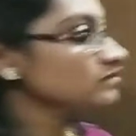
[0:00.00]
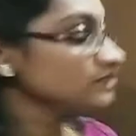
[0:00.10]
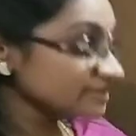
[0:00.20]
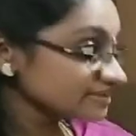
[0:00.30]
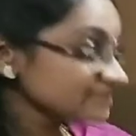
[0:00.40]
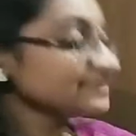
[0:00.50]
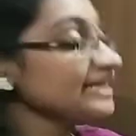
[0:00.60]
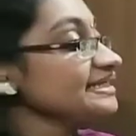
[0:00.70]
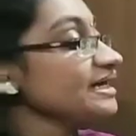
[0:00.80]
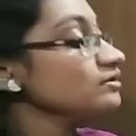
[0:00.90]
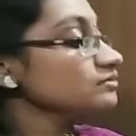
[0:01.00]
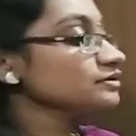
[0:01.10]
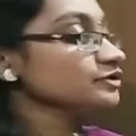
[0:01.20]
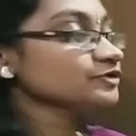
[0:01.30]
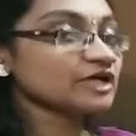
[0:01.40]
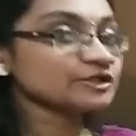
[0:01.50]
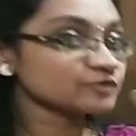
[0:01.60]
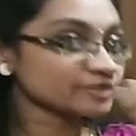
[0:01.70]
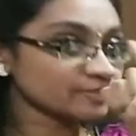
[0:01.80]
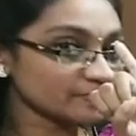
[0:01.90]
In this area, you want to
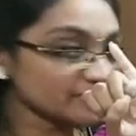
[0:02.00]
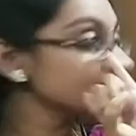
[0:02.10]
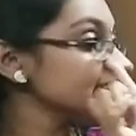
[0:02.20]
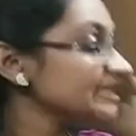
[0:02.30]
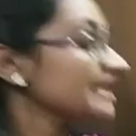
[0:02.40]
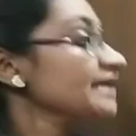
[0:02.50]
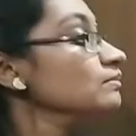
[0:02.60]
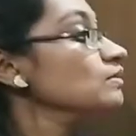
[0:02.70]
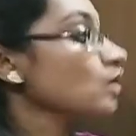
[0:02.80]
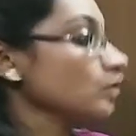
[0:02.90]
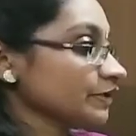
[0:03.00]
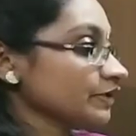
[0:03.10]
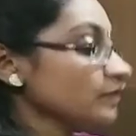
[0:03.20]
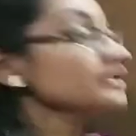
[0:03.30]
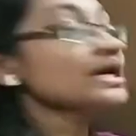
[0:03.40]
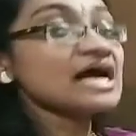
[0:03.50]
remember the name Orion,